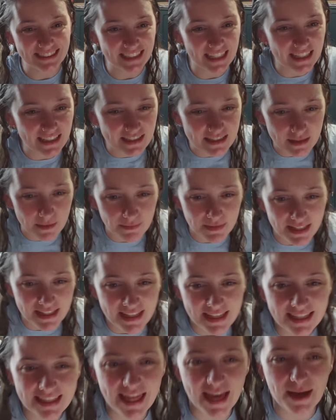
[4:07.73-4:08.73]
Something
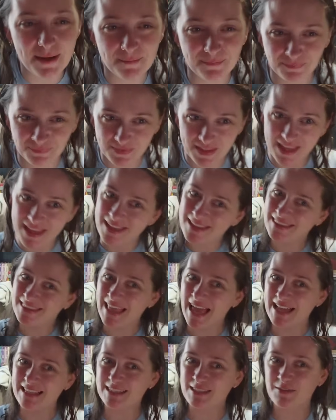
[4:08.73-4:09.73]
like that.
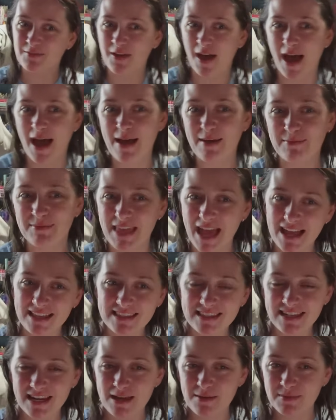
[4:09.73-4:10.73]
That's the vibe.
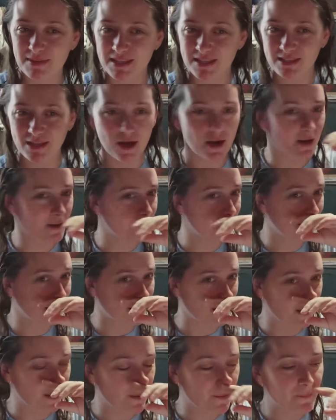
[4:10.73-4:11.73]
That's the name of this
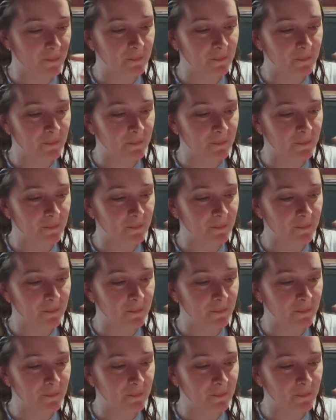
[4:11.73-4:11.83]
archipelago.